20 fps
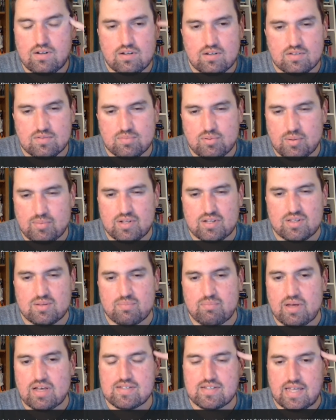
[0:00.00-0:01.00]
That's probably not the
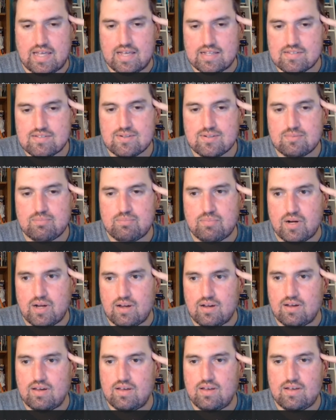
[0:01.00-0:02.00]
best answer,
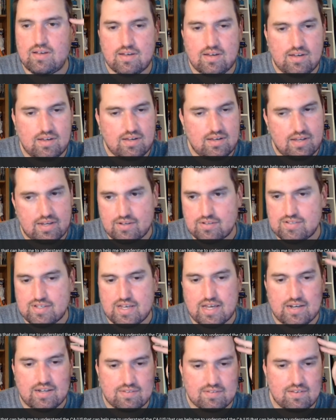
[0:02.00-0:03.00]
but like you
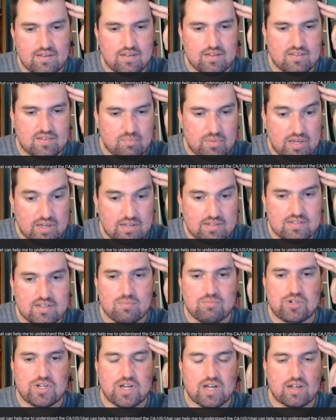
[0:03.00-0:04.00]
said, it's a big
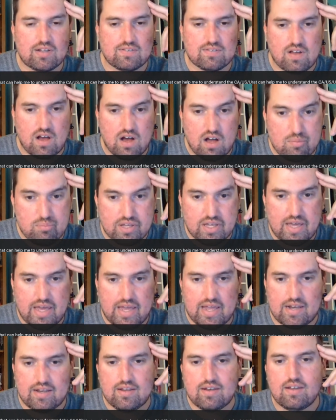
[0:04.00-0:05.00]
subject. It's
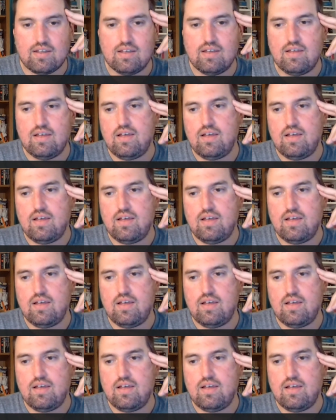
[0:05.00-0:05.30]
complicated.